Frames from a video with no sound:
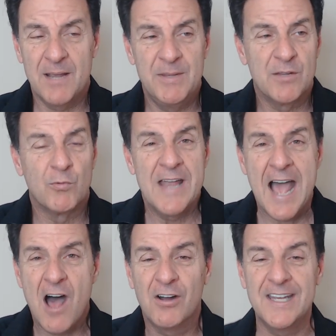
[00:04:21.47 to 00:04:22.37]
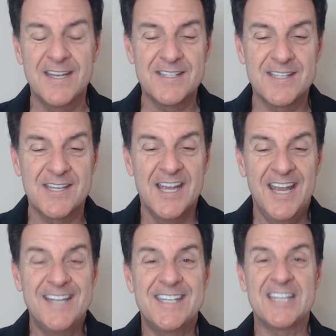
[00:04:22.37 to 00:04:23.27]
I mean, the reality is is
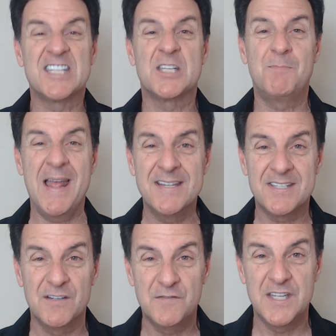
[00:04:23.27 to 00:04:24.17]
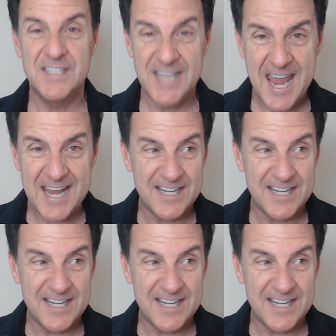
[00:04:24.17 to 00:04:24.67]
it's expensive to date.